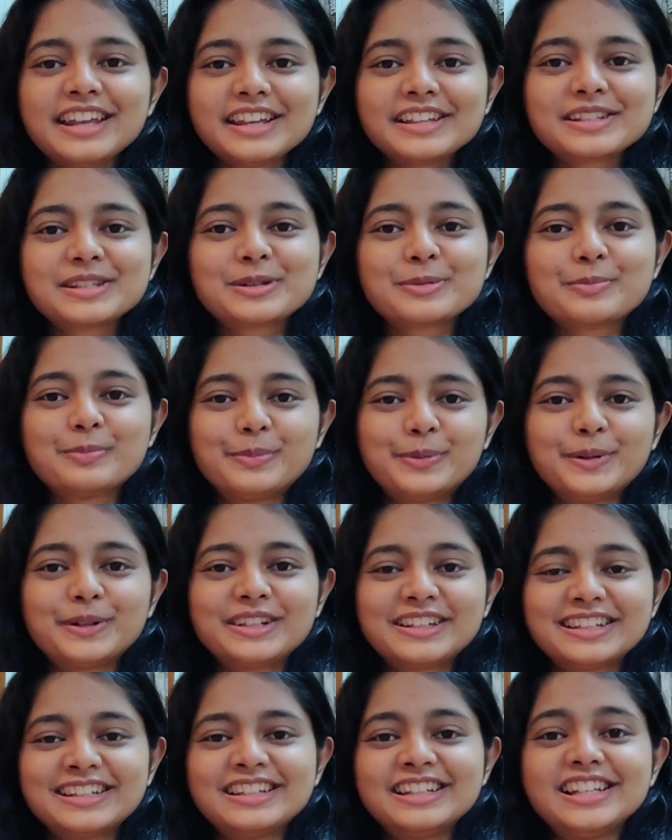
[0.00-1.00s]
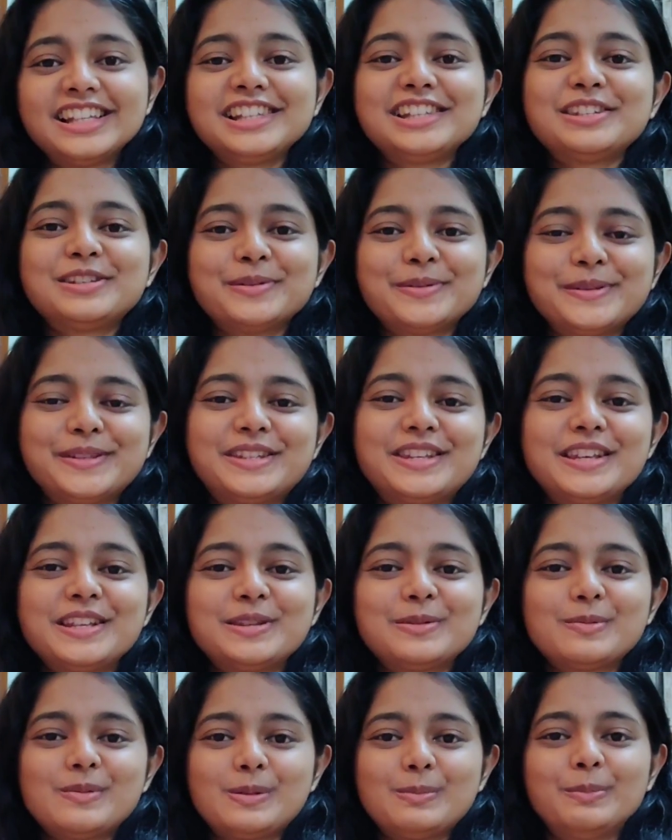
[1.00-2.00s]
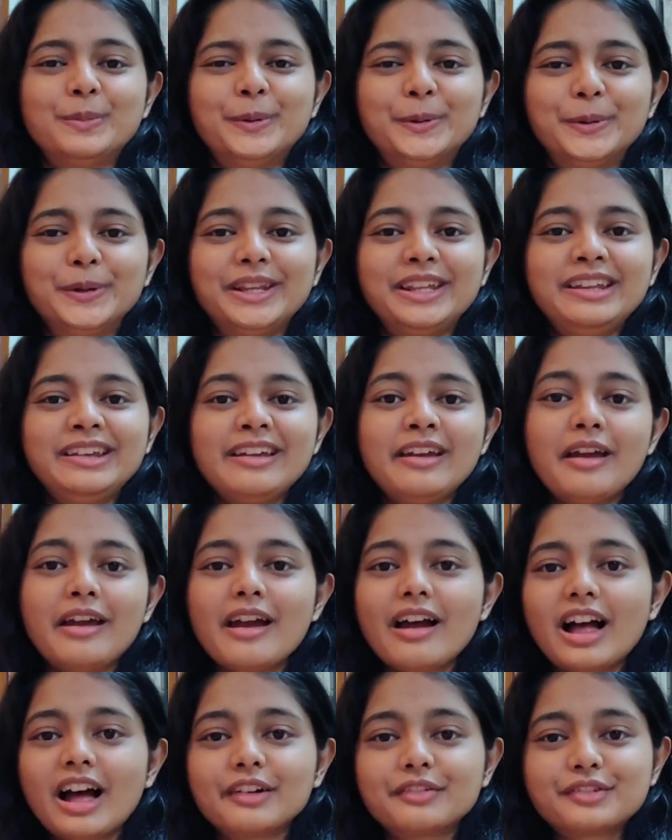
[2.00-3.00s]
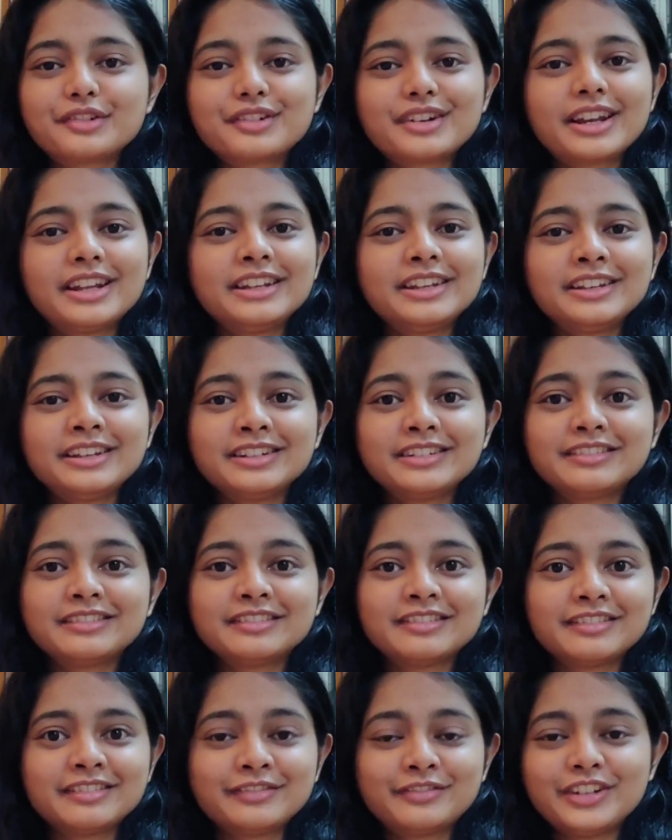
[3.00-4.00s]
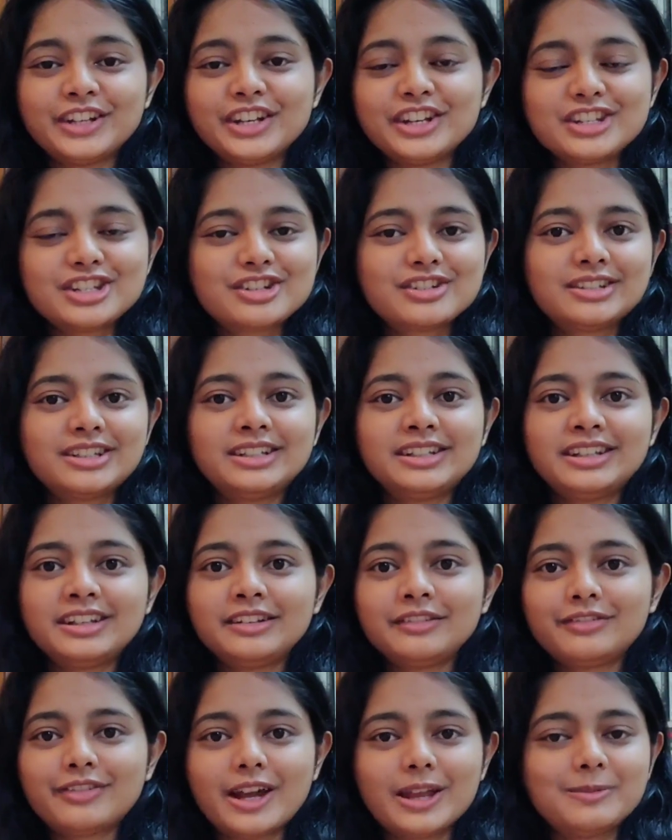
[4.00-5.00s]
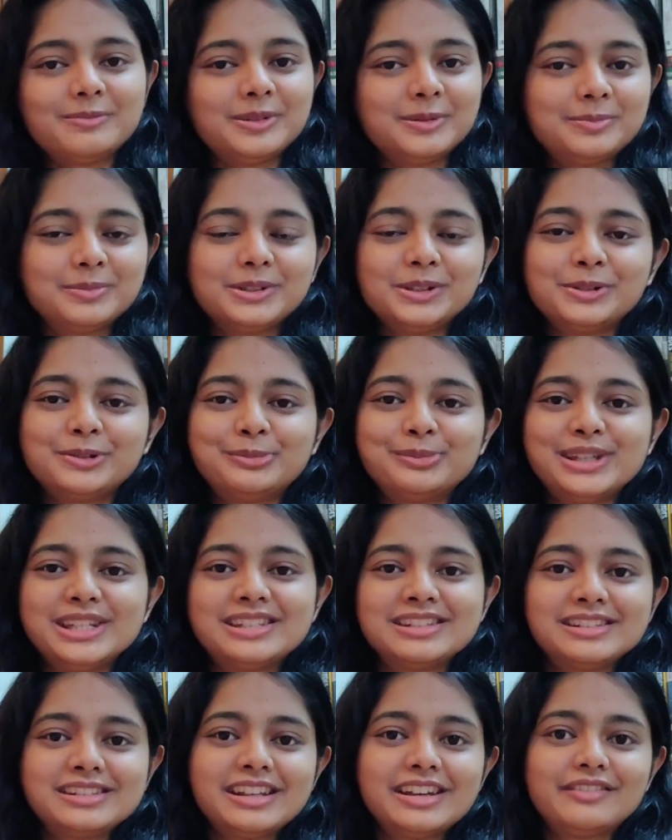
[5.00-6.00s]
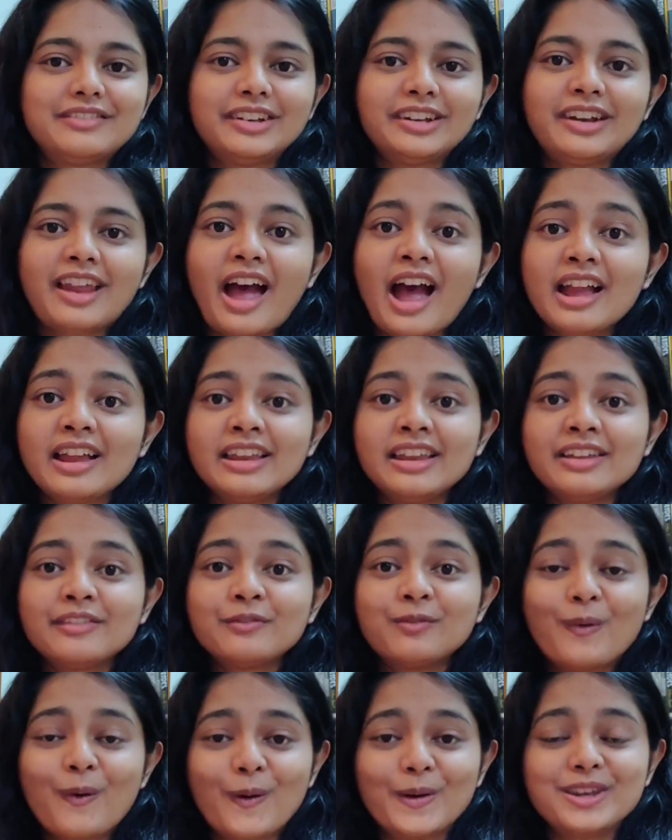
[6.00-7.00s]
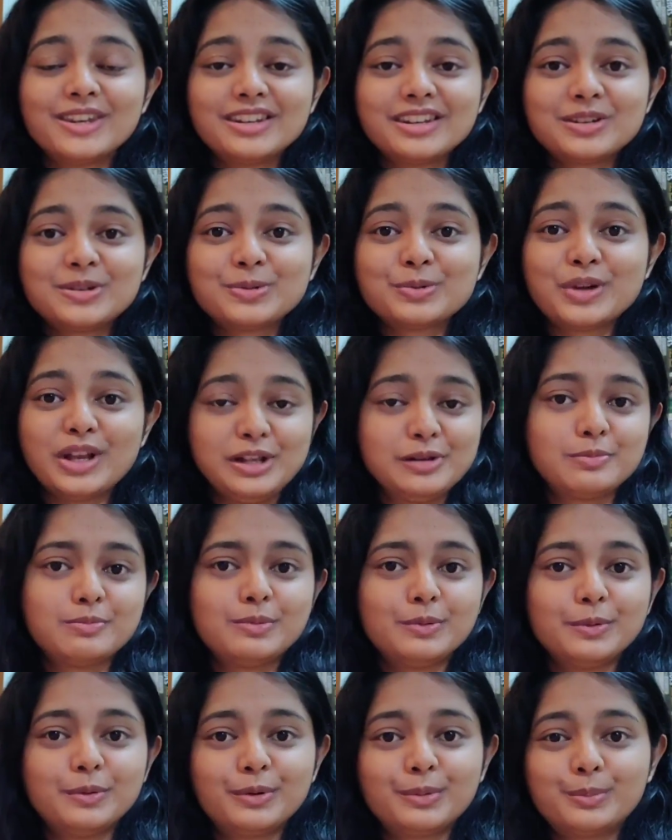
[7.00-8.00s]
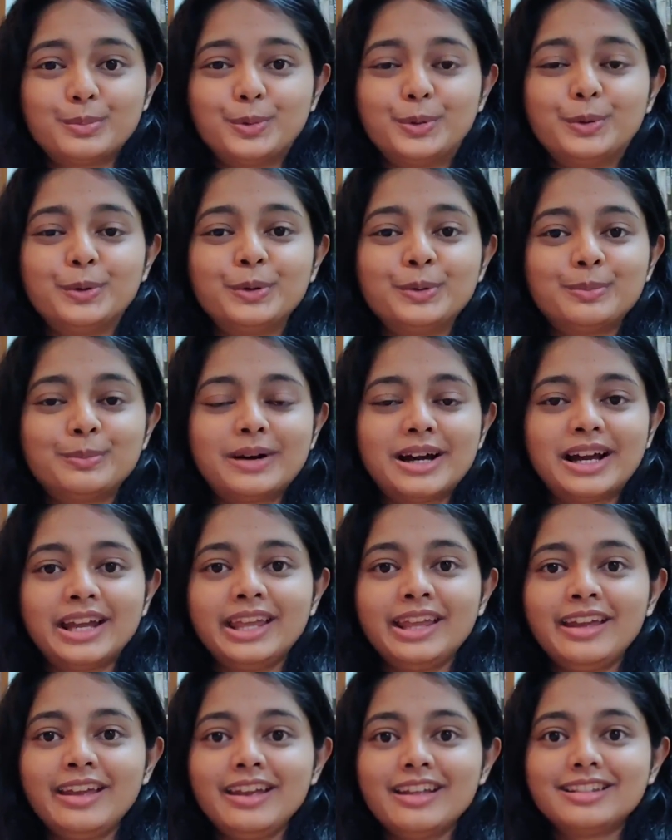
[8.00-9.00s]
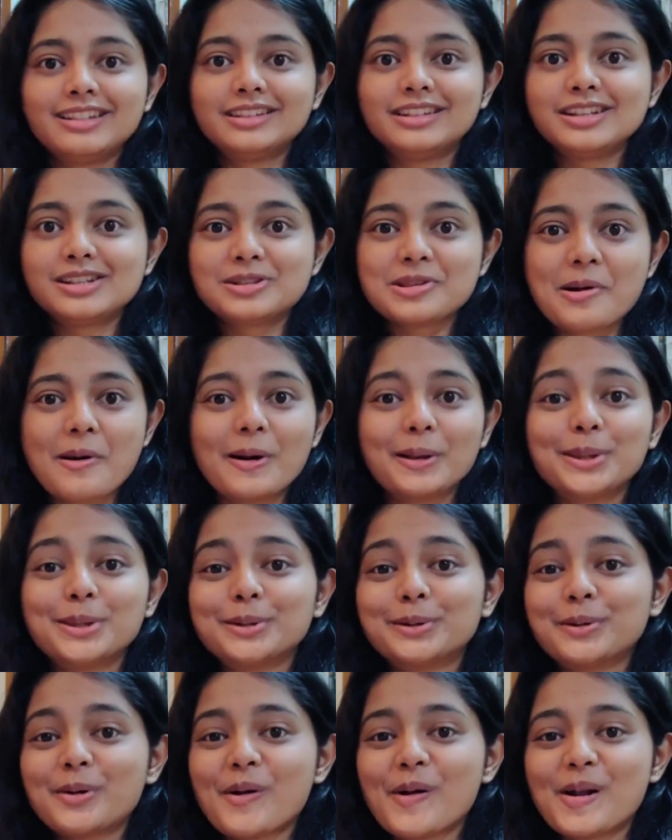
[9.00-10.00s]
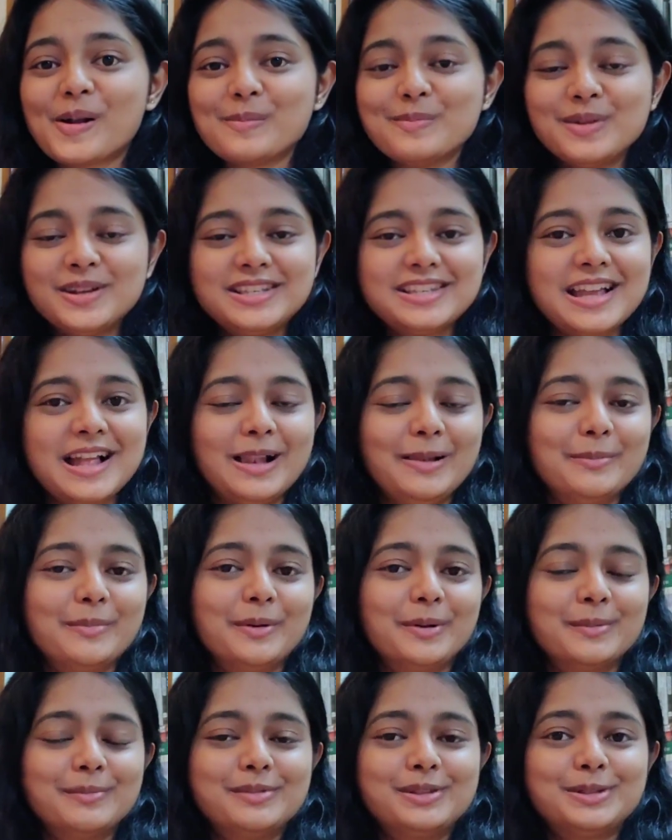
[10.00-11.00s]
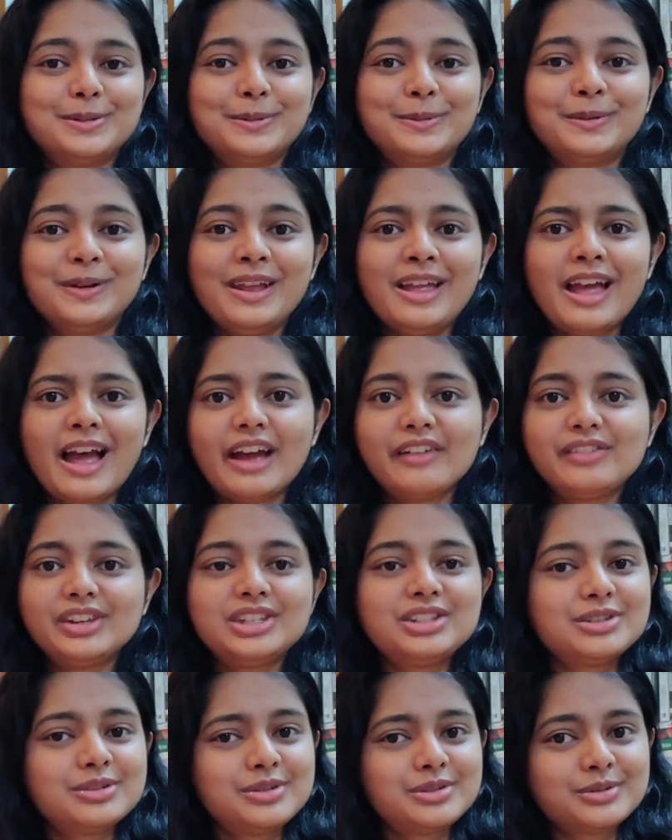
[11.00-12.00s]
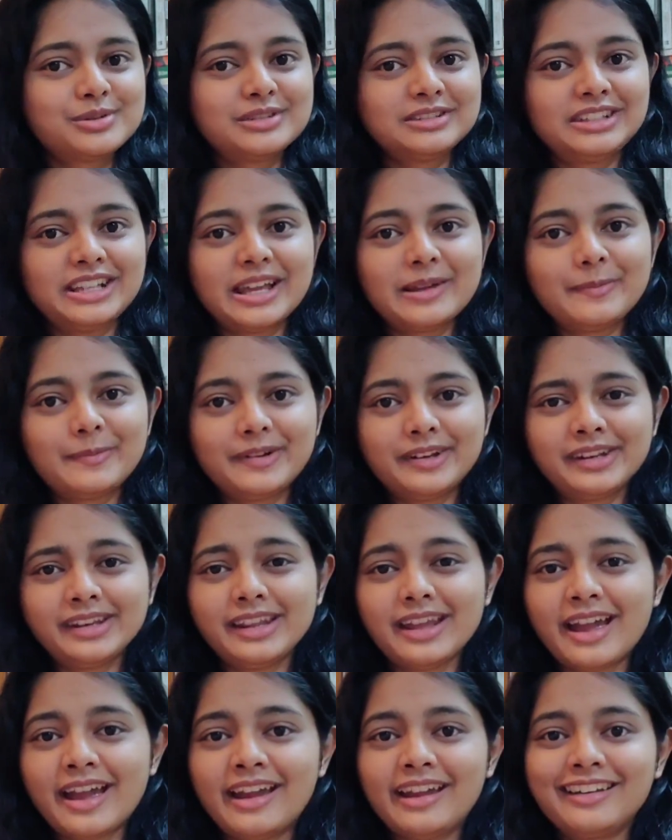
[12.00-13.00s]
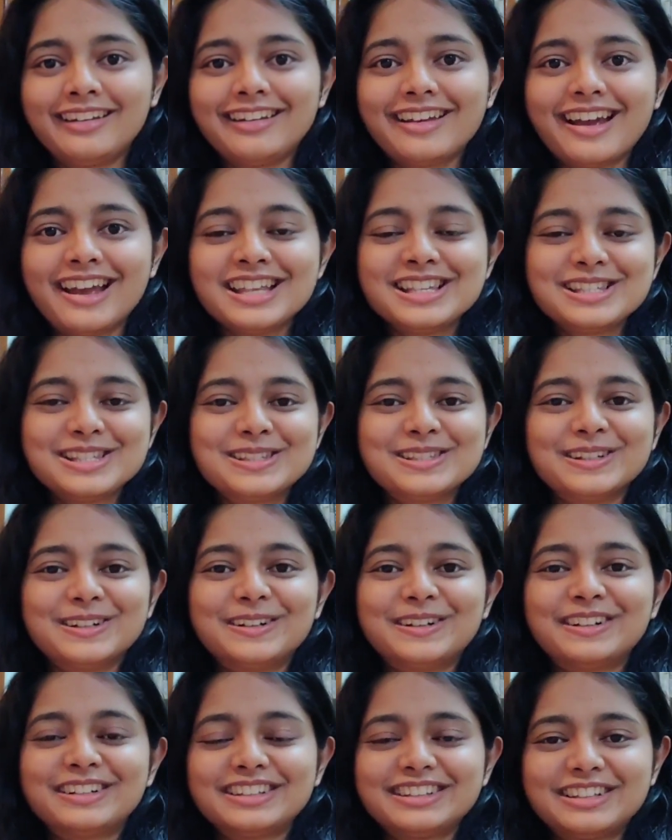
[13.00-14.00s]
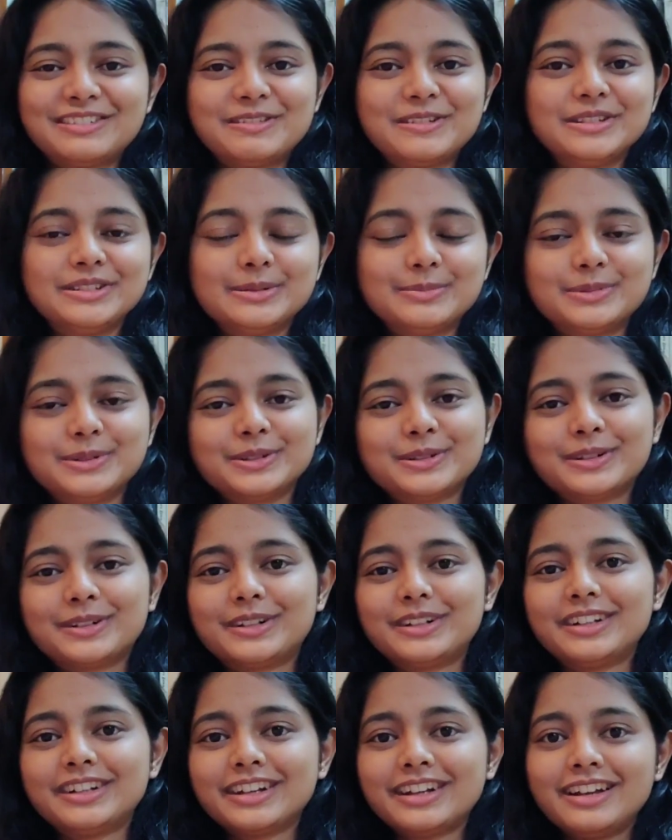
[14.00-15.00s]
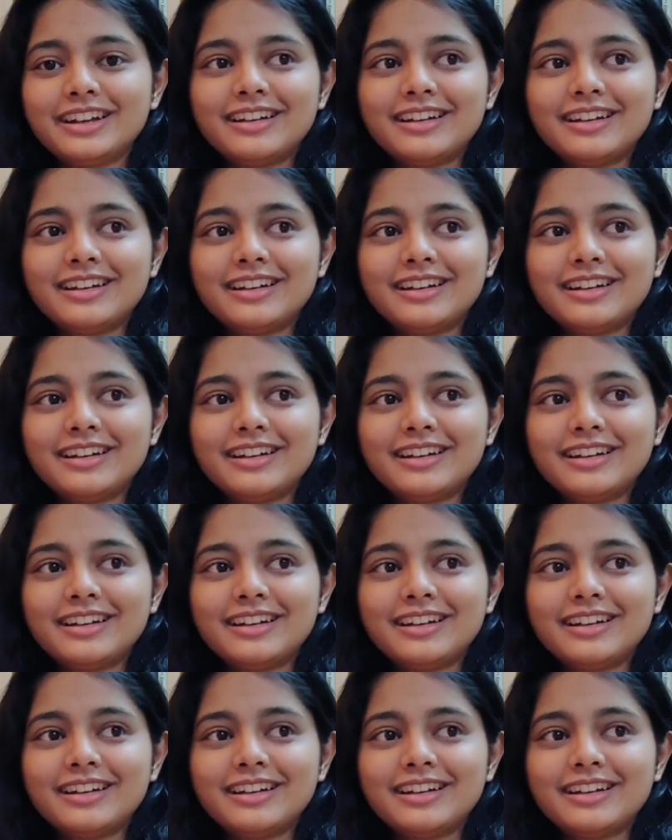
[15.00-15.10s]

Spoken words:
next book is Tuesdays with Mori. After I finished reading Five People You Meet in Heaven, I wanted to explore more by this author called Mitch Albom. So I went into the library and I saw there was a book called